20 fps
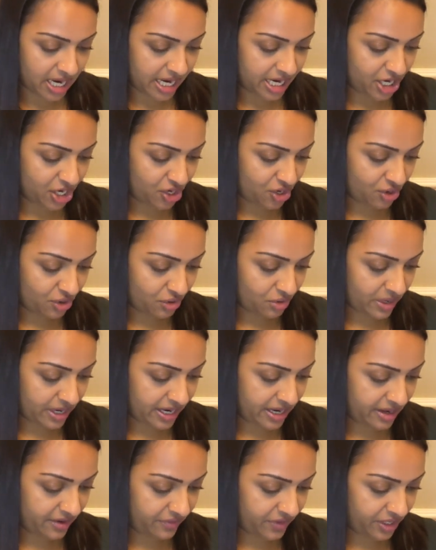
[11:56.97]
I know I
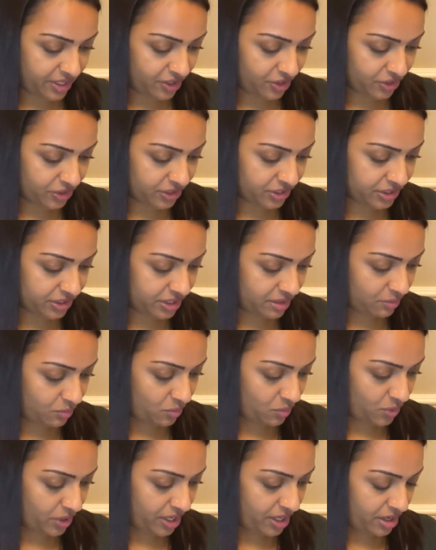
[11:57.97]
have it here
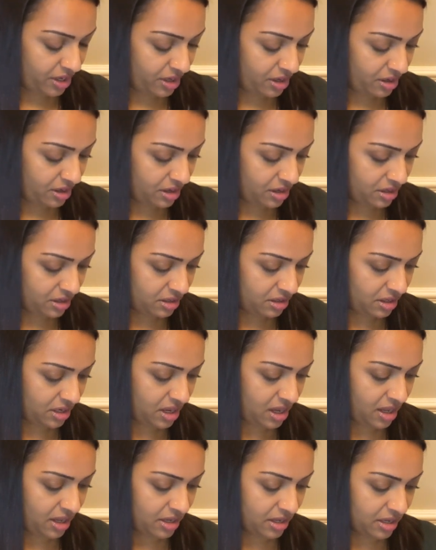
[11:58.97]
somewhere.
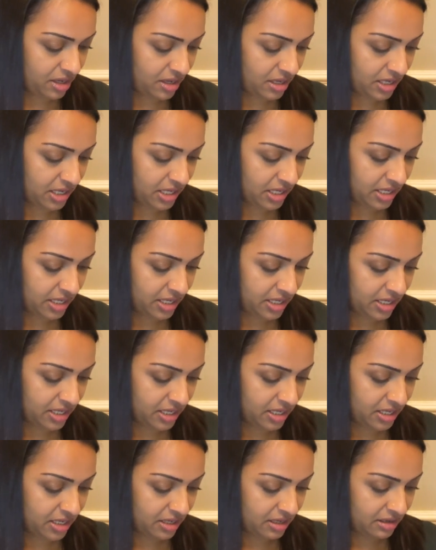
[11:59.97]
Huh,
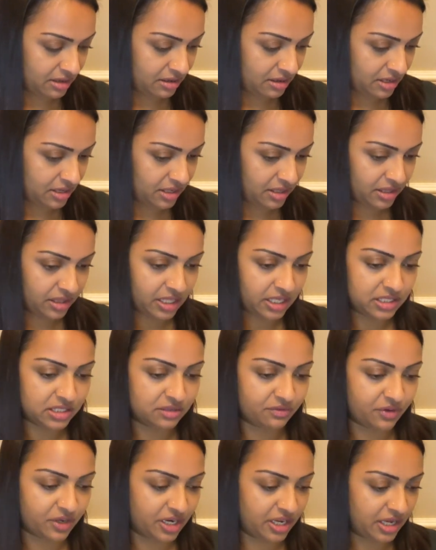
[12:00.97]

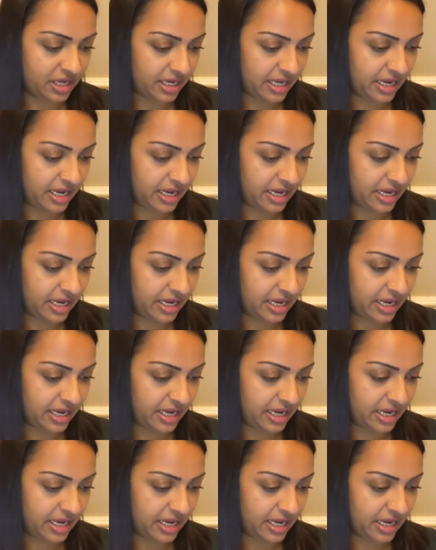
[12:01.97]
that's funny.